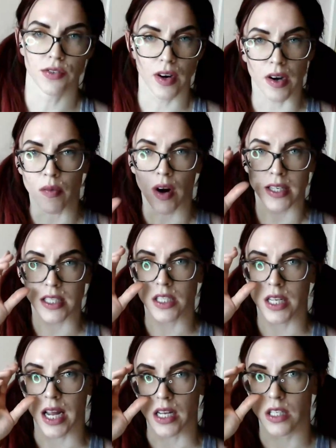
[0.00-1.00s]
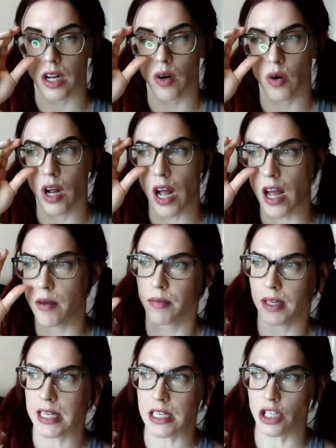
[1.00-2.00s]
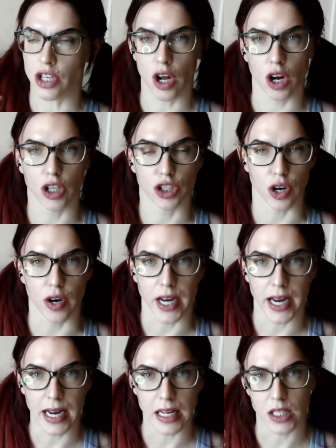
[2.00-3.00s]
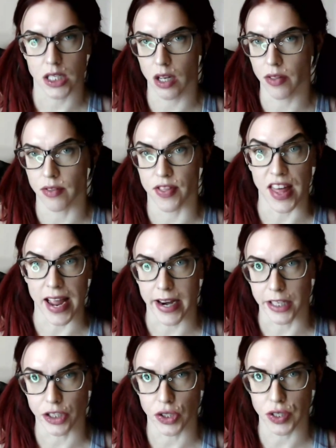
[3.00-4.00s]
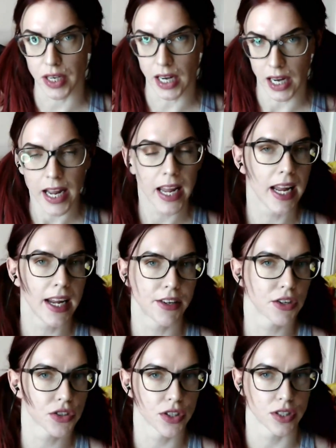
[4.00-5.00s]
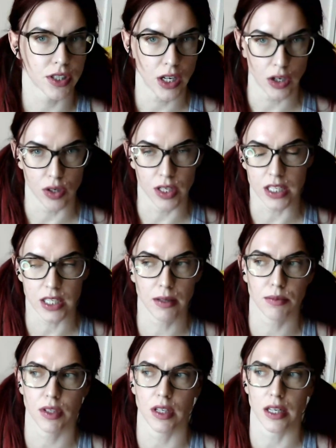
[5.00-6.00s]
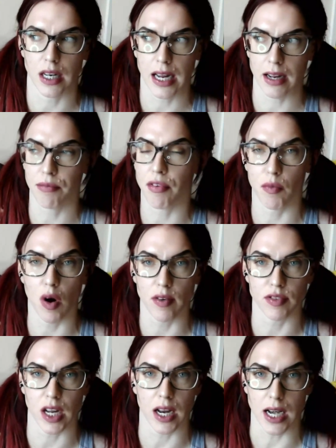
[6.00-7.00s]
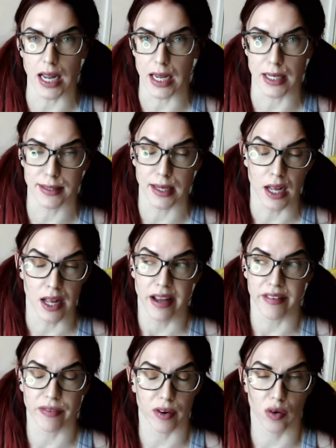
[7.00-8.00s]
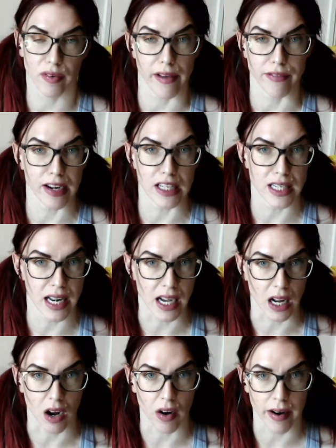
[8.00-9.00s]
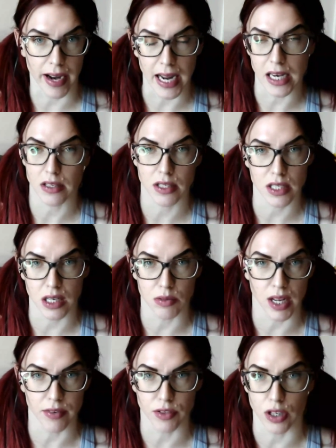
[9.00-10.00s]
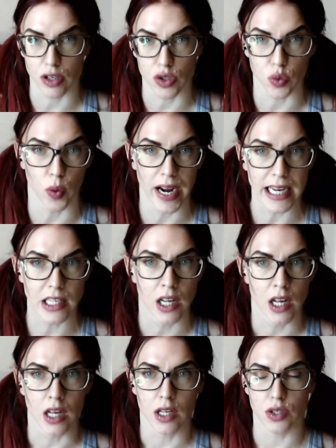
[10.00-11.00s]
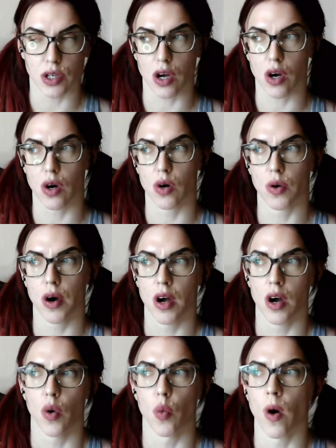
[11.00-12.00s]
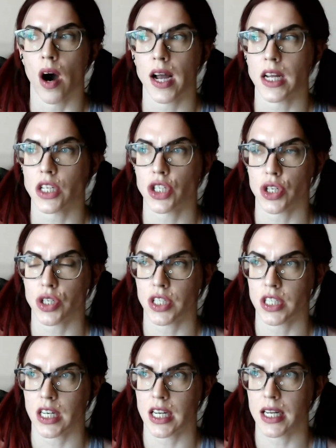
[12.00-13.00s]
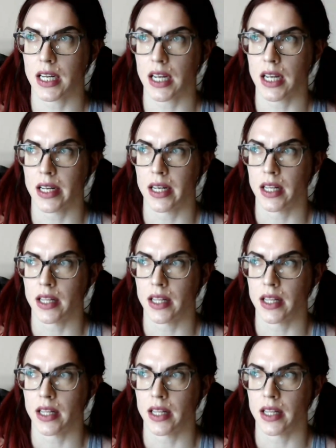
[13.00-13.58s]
she's very right in saying so. Um, this is her journey. It's not their journey. He doesn't seem to, he, from what I've seen, he's a, a fairly slender guy. He doesn't seem to have to lose weight. So why should she?